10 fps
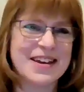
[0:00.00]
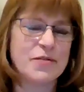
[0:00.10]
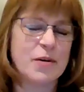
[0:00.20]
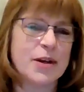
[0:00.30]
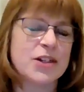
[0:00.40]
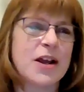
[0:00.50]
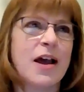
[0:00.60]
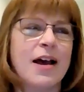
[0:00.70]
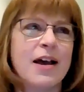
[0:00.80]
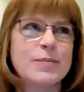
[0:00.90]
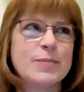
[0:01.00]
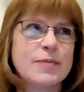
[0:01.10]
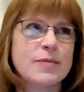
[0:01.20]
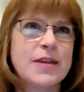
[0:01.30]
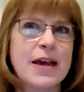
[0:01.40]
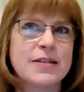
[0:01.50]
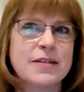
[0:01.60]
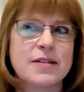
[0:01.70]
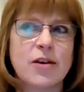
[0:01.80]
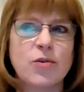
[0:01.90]
thank you very much.
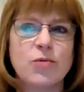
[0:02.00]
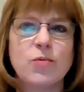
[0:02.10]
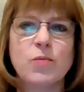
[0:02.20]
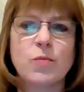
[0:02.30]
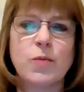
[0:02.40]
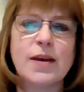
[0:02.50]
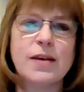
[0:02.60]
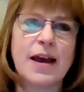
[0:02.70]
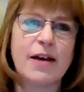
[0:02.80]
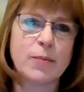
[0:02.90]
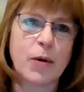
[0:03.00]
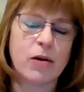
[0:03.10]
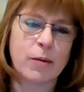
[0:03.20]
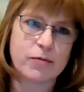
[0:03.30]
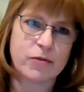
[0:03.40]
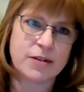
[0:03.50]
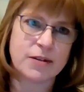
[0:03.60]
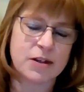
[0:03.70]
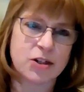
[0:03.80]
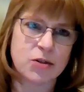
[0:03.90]
Yes, so we have a programme of
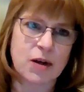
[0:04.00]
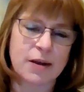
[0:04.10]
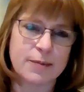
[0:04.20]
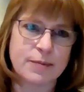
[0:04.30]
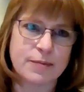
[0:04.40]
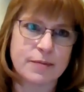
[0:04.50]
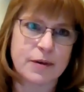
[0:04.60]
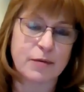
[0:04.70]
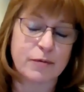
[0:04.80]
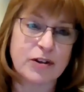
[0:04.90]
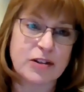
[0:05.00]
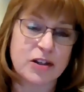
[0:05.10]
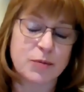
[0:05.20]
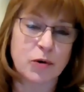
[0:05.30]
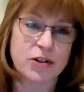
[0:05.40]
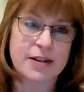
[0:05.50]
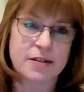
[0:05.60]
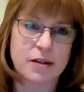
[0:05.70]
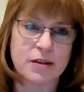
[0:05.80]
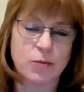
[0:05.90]
research
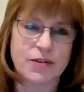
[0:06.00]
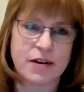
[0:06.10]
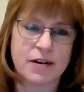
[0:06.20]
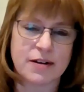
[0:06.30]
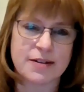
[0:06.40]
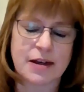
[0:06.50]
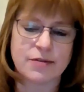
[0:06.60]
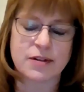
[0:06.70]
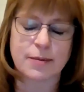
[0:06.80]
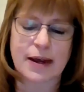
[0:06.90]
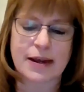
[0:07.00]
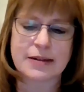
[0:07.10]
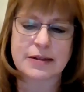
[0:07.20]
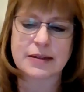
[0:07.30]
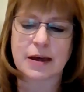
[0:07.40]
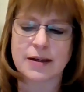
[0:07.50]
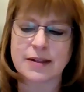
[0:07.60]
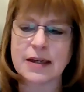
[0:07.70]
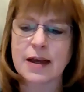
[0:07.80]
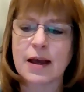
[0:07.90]
projects that we fund ourselves as a Macular
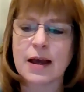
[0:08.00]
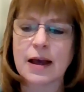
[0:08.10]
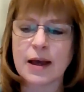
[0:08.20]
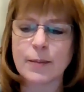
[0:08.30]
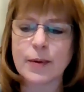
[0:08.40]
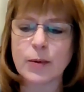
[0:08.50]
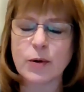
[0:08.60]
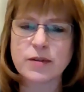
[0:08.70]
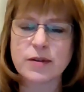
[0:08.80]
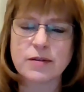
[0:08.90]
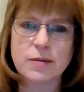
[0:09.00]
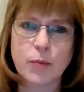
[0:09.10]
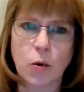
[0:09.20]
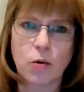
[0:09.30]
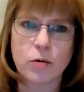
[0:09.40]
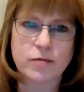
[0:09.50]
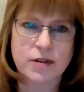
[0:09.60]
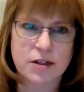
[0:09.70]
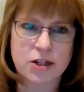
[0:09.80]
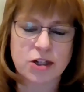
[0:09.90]
Society, but we also support
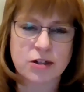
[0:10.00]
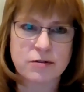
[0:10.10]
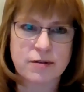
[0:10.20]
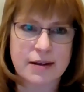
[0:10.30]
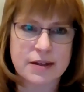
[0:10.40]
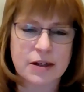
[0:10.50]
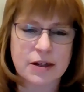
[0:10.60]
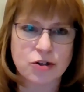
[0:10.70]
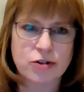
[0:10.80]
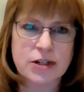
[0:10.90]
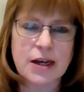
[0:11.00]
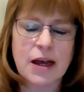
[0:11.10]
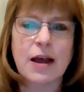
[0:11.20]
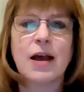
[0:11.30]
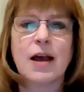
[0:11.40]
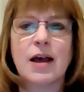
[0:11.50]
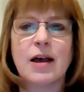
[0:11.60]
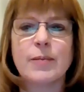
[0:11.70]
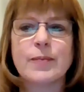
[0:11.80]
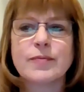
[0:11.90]
researchers around the country,
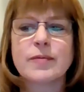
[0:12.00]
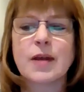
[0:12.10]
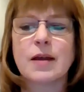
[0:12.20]
and